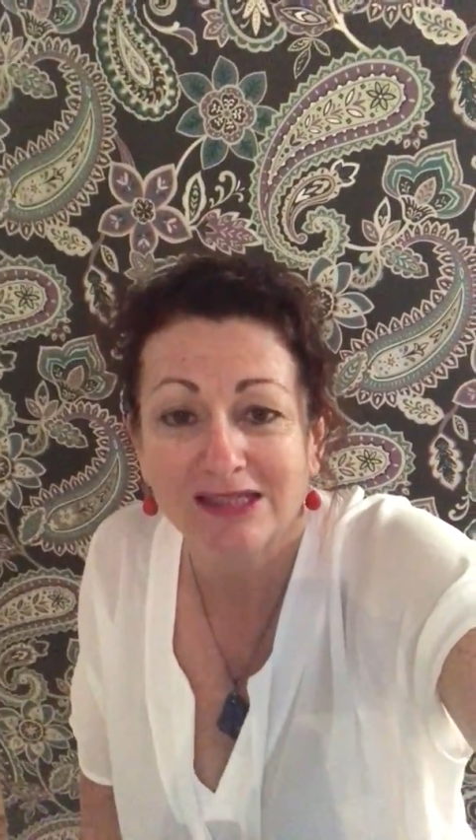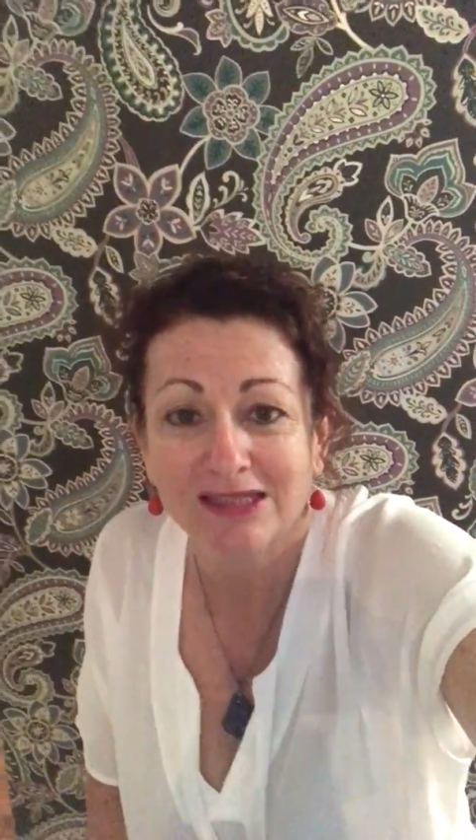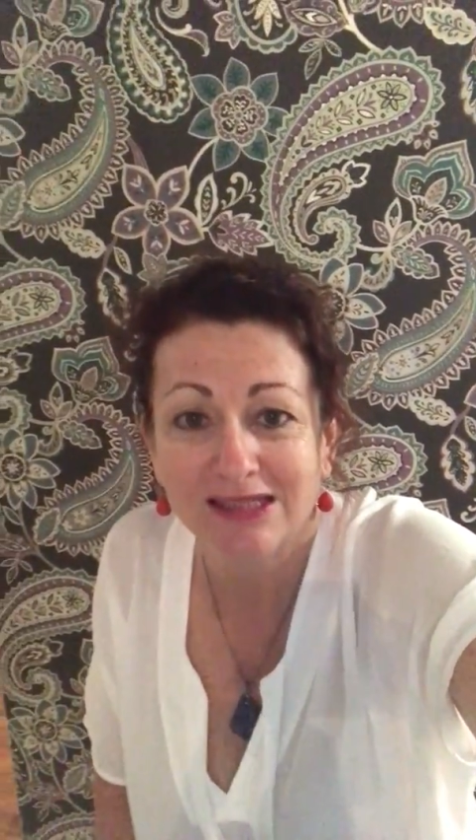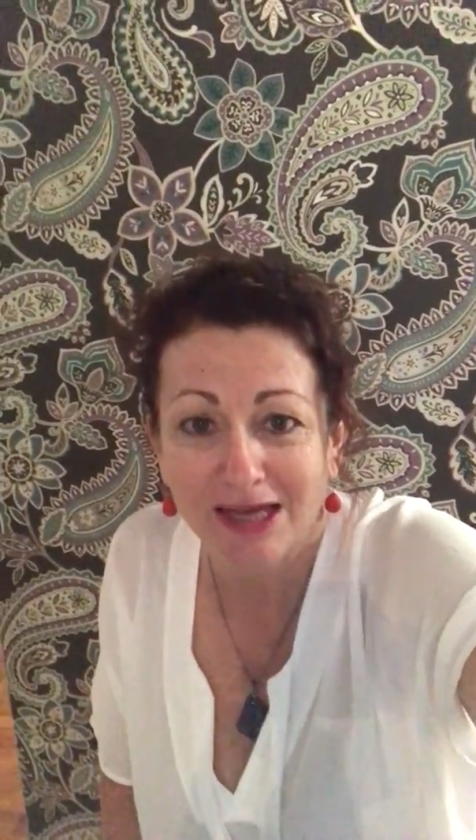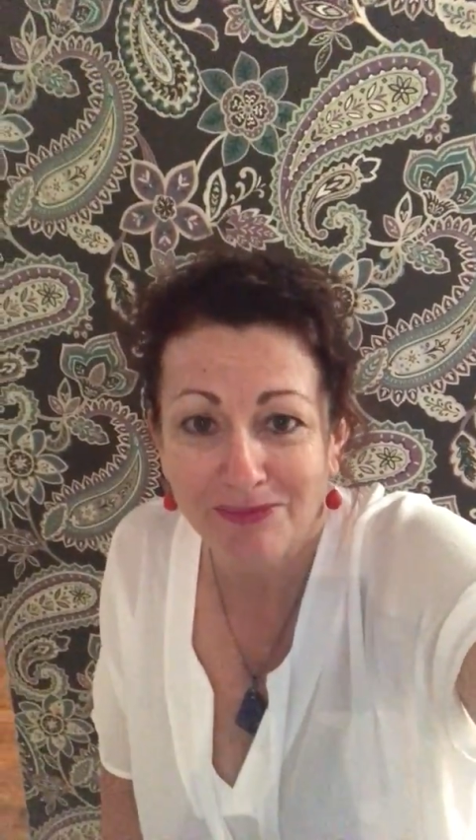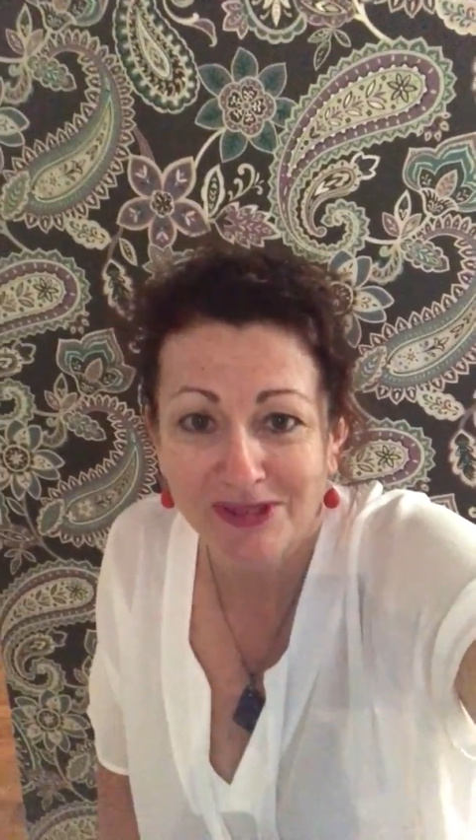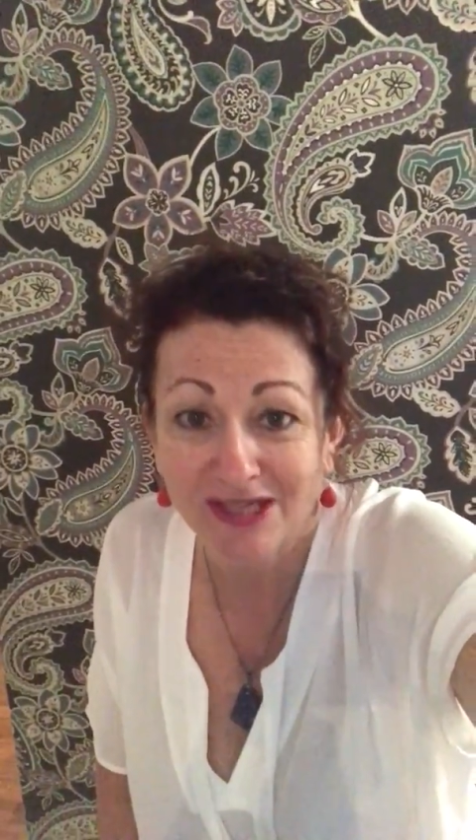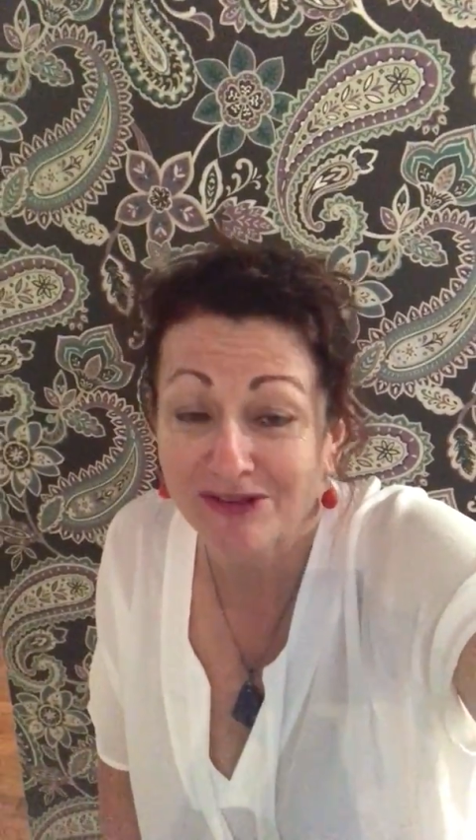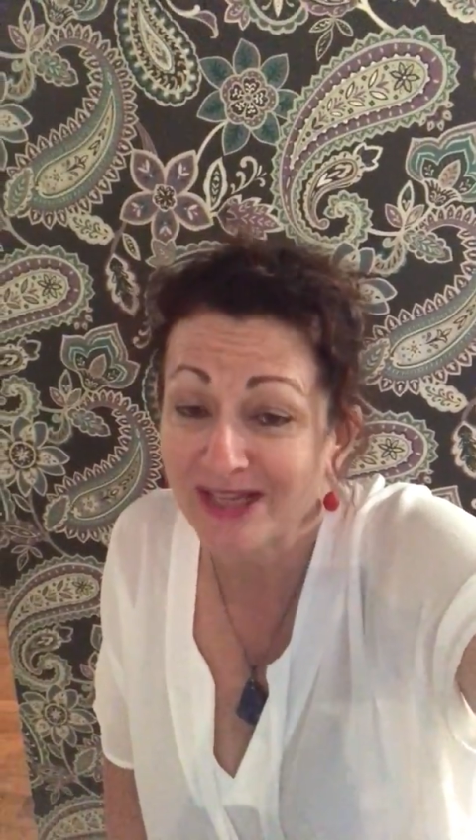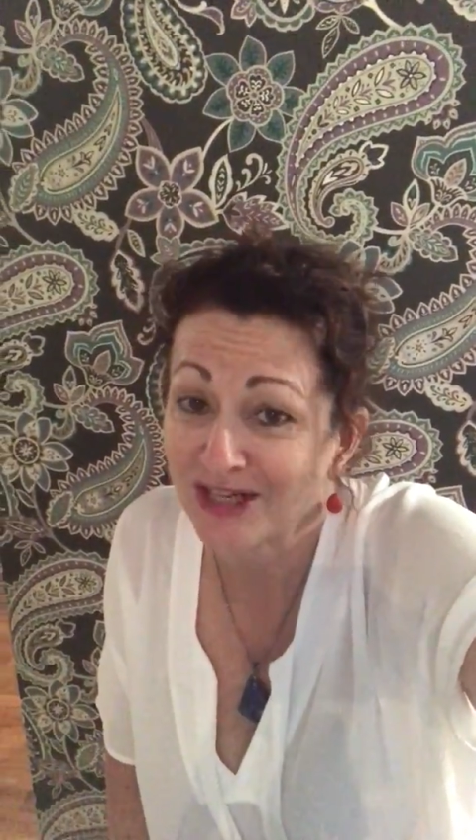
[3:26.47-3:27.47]
the stem
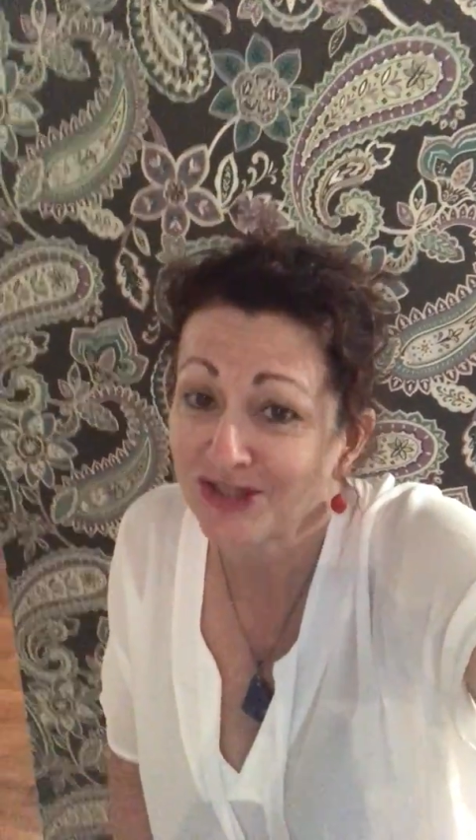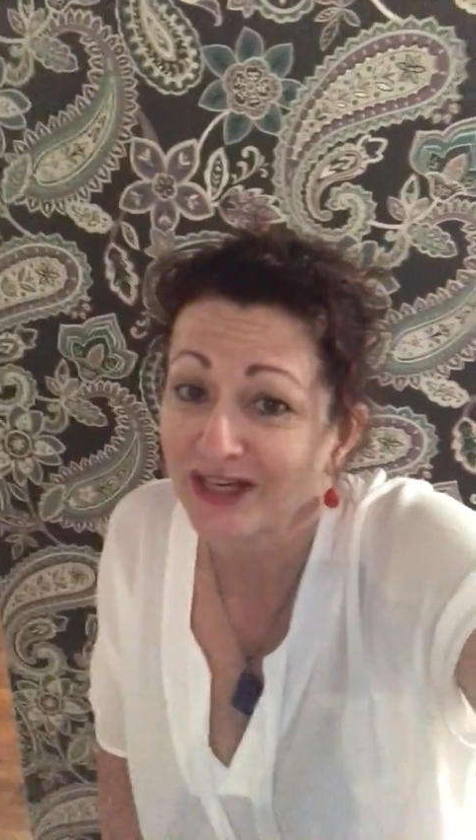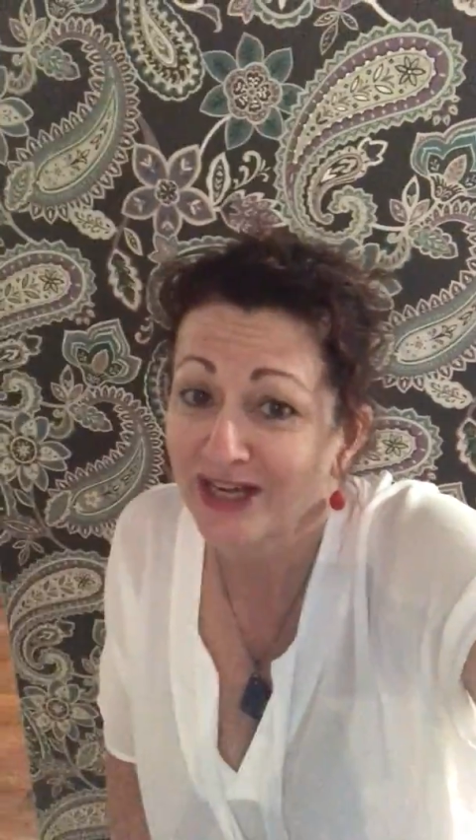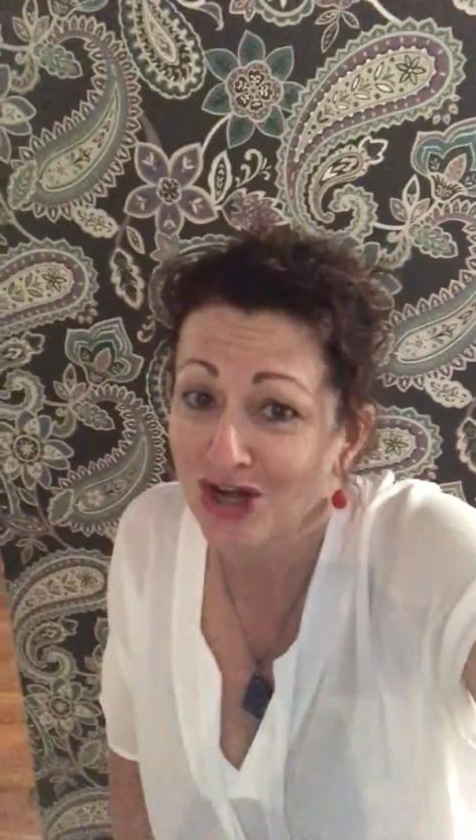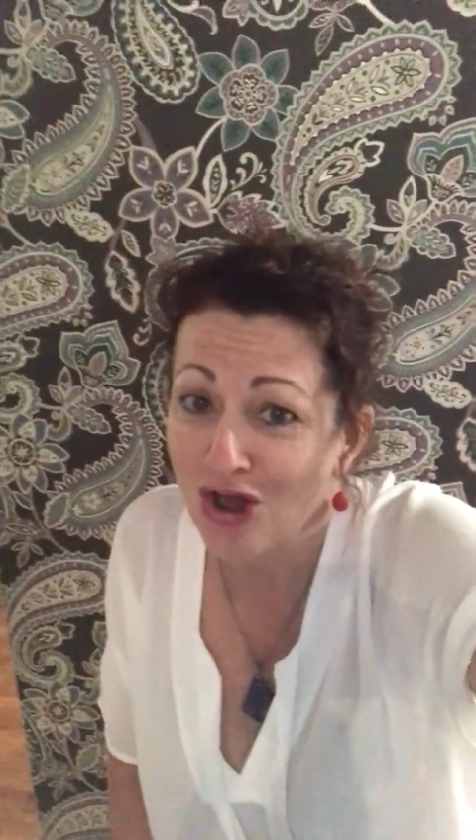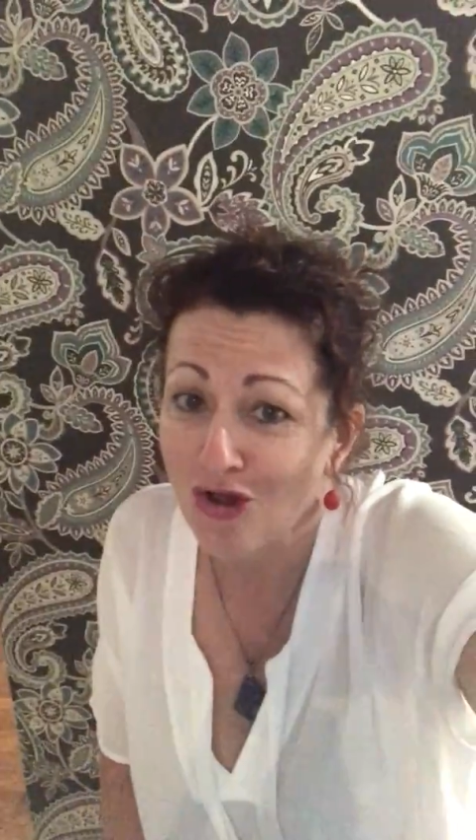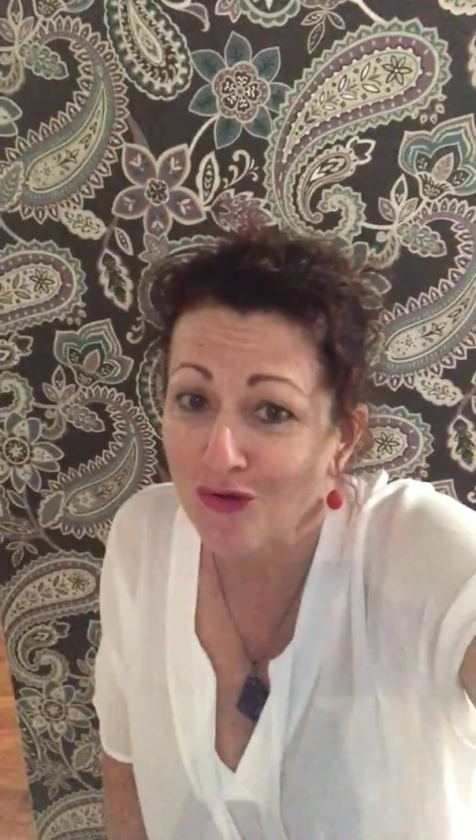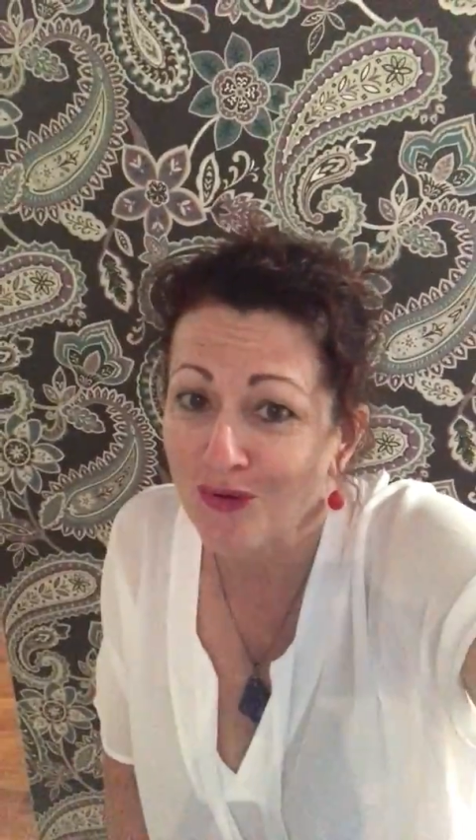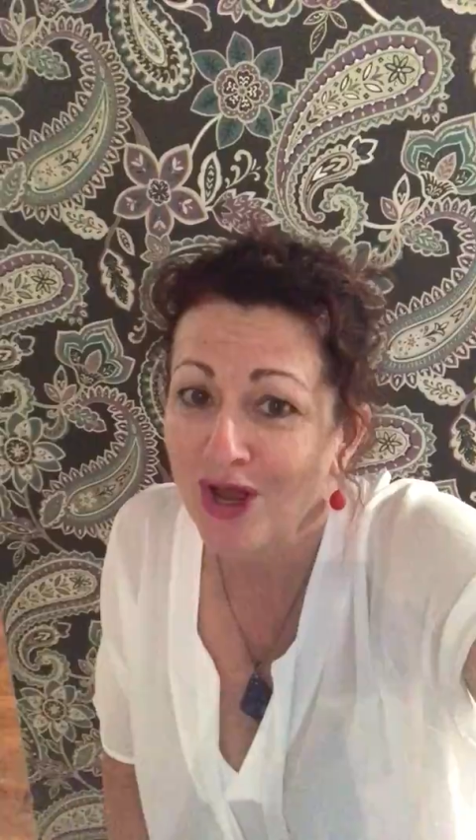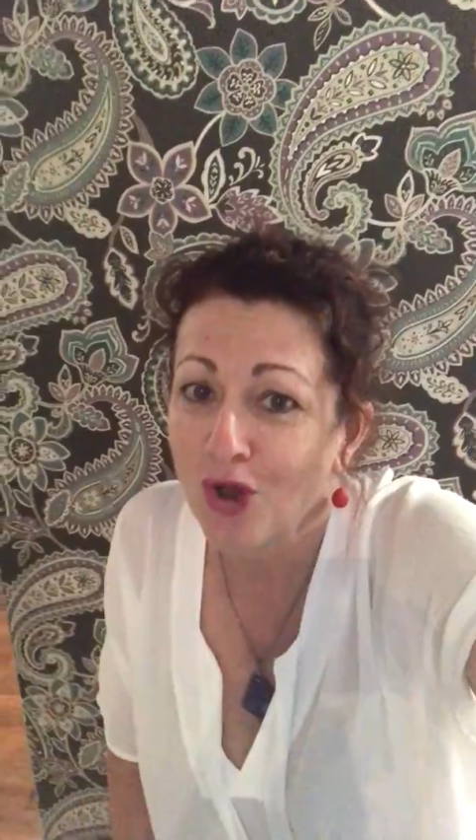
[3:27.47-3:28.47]
cells actually know